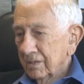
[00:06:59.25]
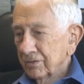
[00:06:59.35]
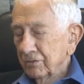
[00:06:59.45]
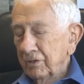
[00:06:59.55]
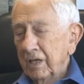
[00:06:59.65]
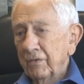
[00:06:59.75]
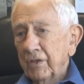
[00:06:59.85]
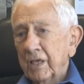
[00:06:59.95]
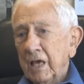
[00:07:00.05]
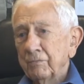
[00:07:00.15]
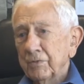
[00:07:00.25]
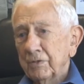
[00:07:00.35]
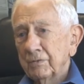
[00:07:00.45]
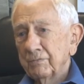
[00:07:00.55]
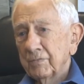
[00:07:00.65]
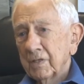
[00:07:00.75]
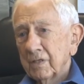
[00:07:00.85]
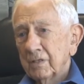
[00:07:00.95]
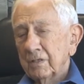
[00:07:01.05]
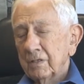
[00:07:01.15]
so anyhow, the captain,
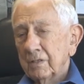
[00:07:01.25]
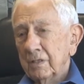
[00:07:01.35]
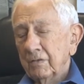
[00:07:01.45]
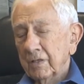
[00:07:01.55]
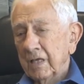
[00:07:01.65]
and the